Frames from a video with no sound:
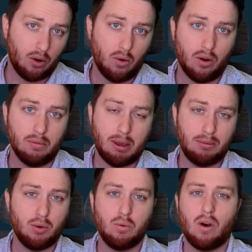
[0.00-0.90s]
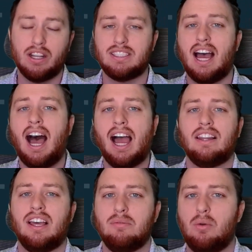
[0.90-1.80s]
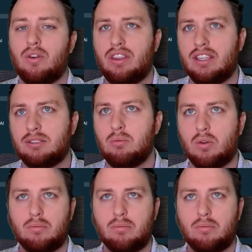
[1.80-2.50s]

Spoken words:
or maybe we want it to highlight more things more